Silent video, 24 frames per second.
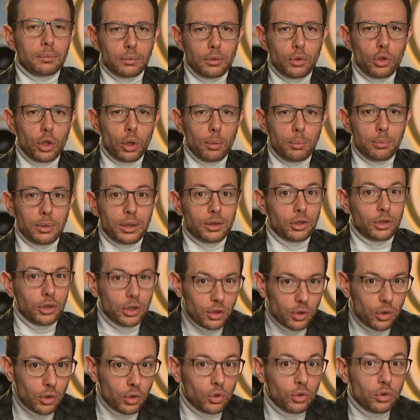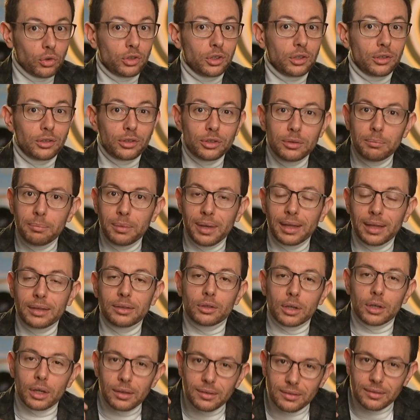Jumping to conclusions
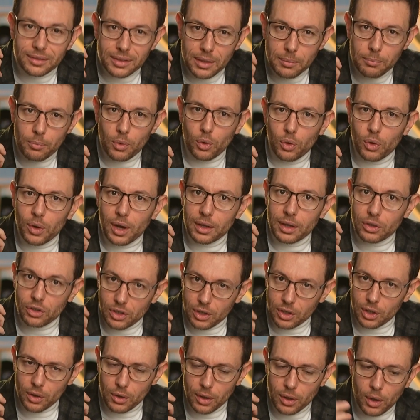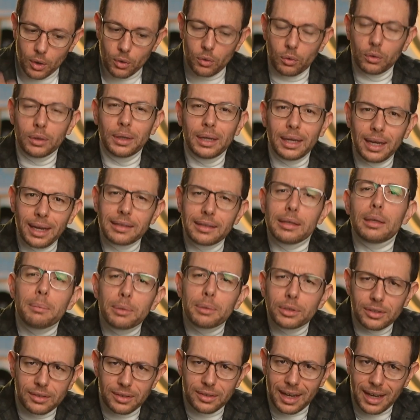based on simple logic alone is a
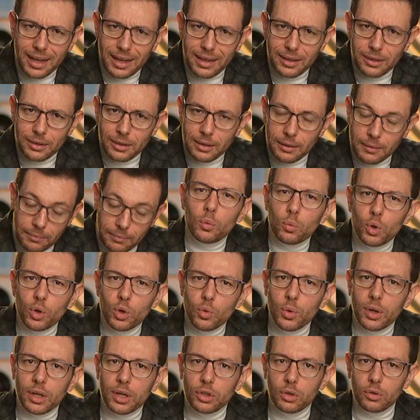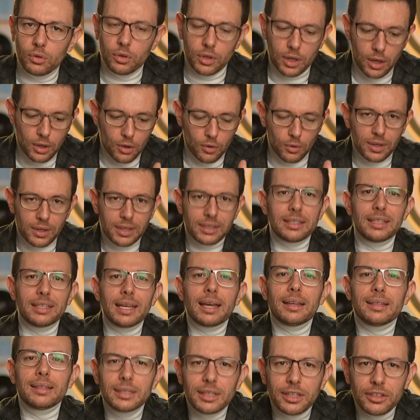mistake. What we do know is
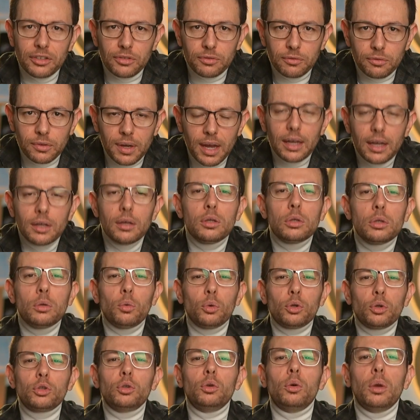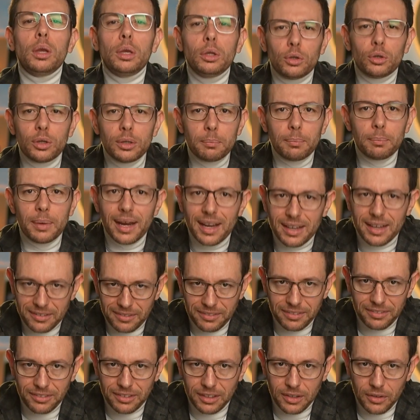that these fires were triggered by a
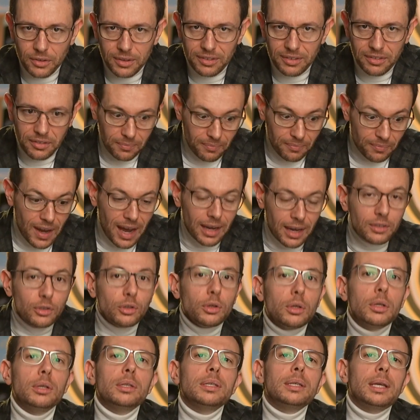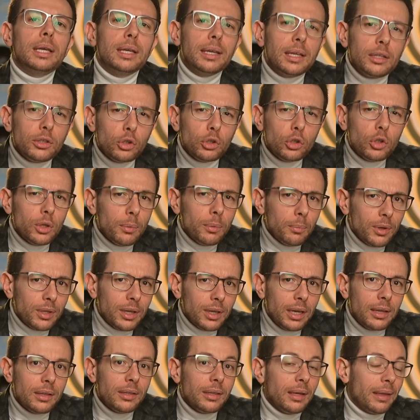series of factors that
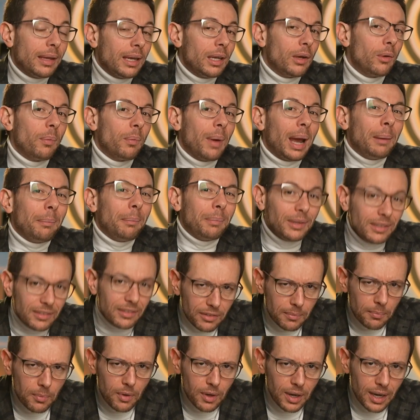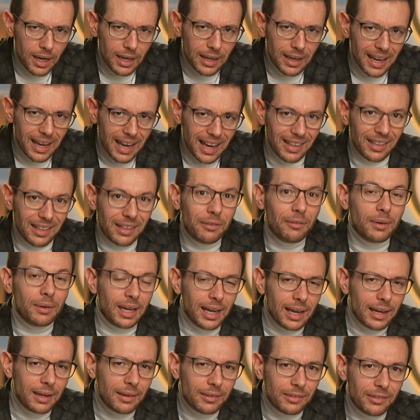contributed to their rapid spread and
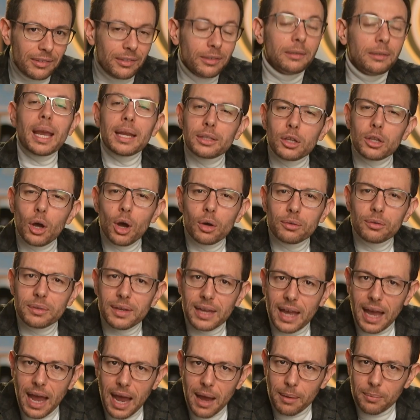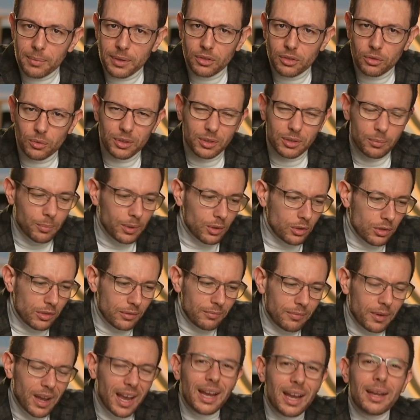advance. As often happens with the most
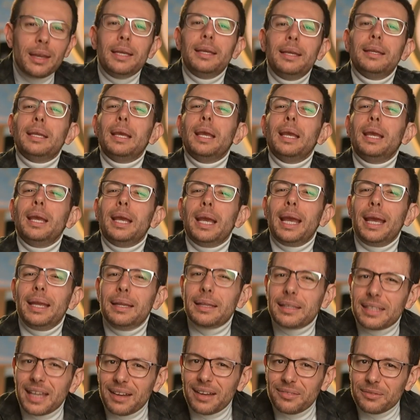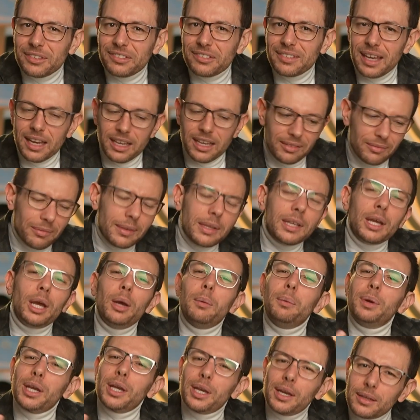violent and devastating
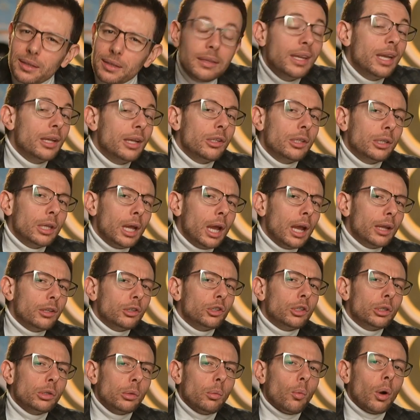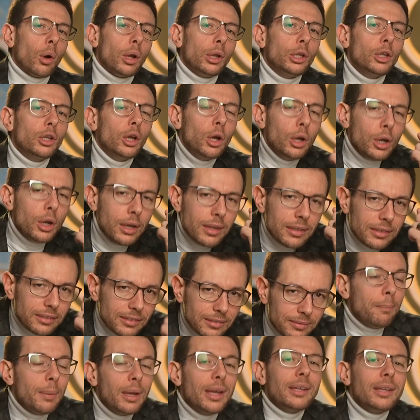phenomena, there's not just one cause,
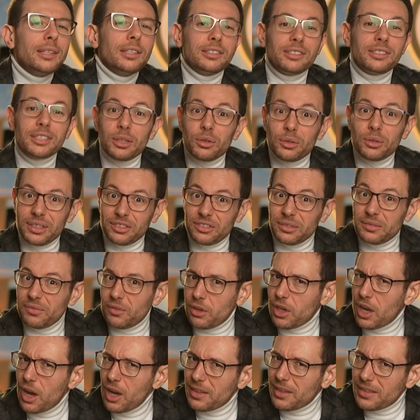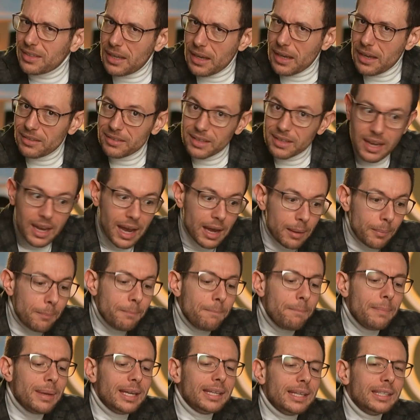but a series of causes, a
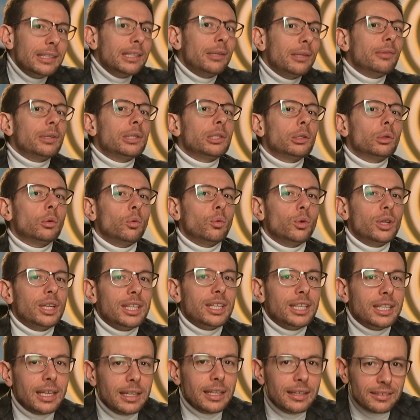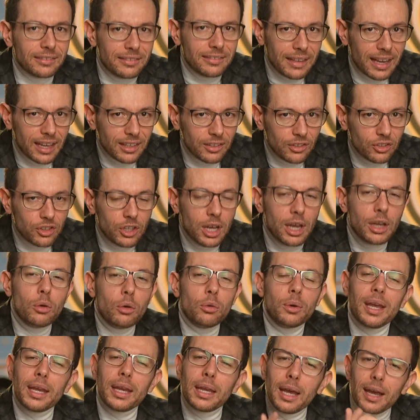mix of ingredients that
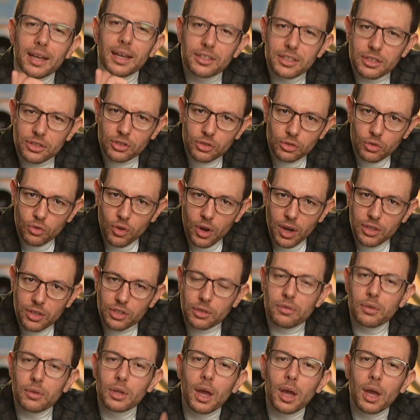generate a destructive